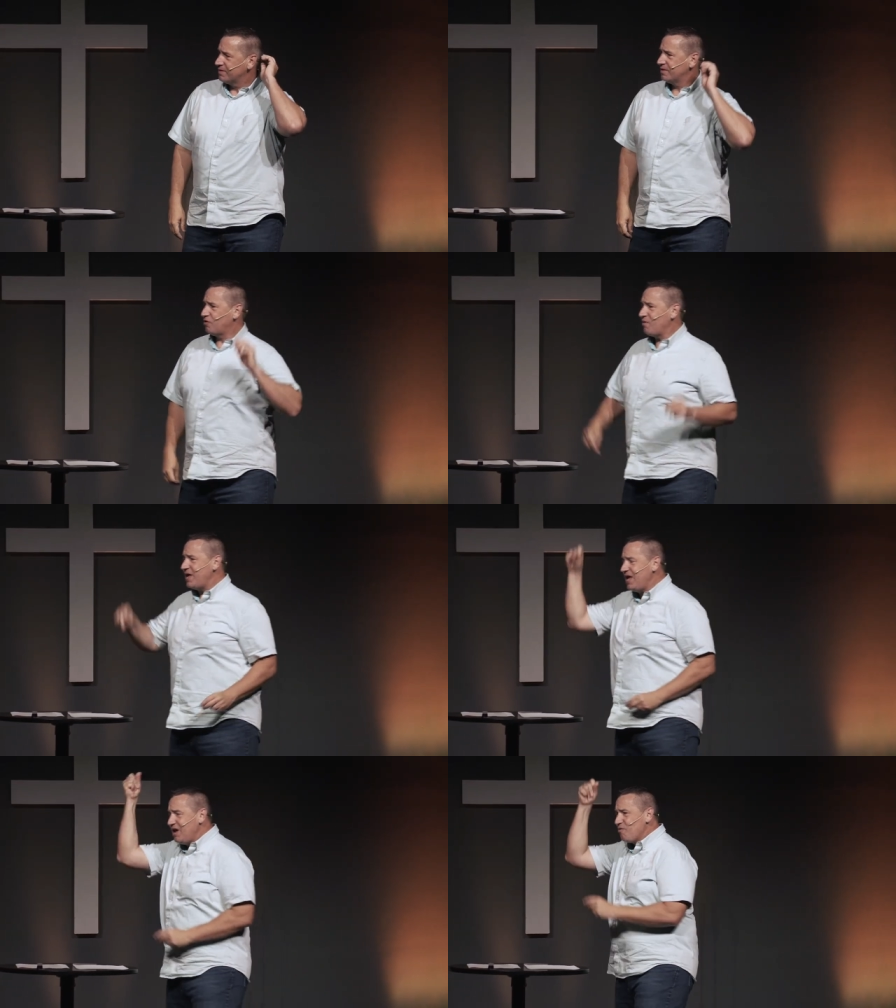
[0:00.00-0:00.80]
They're
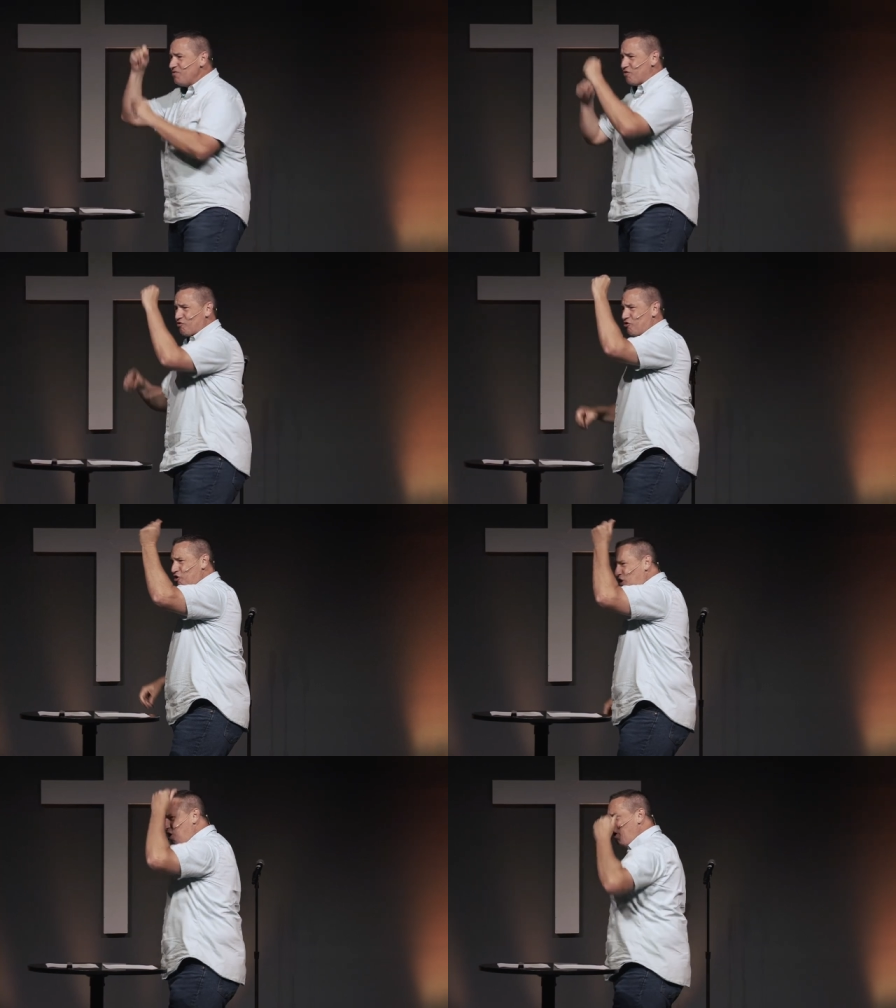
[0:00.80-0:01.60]
here and they're
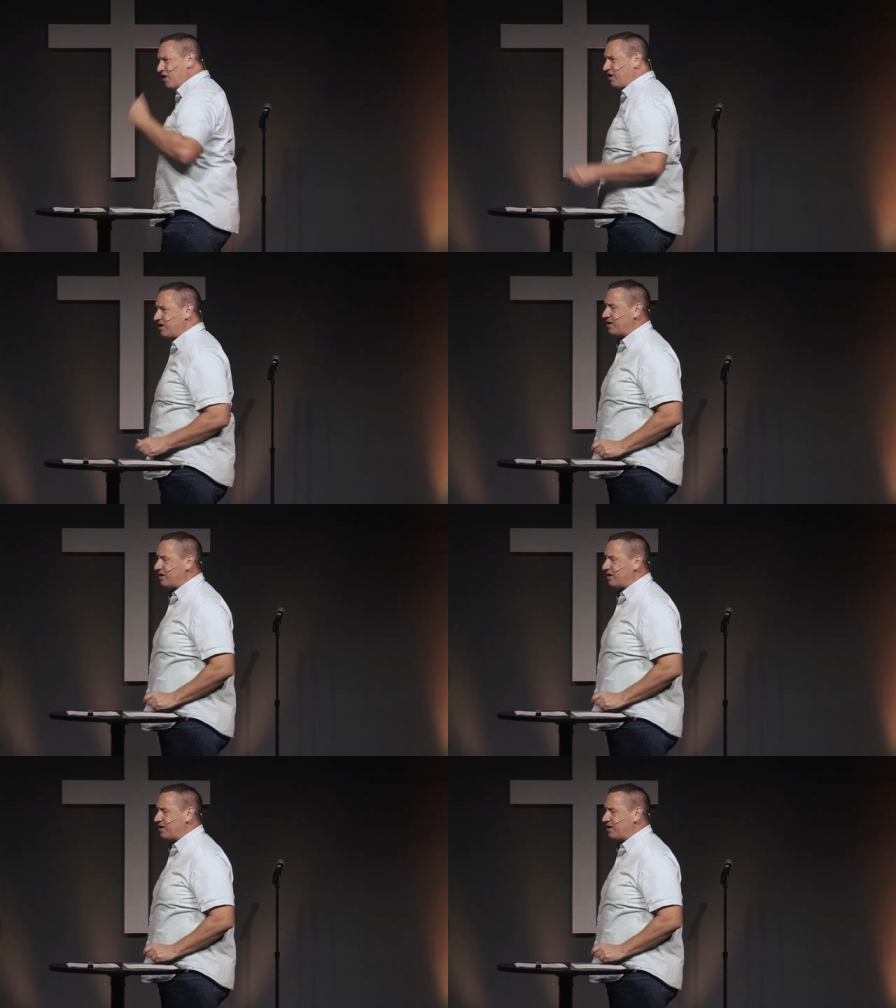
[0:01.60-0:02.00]
gone.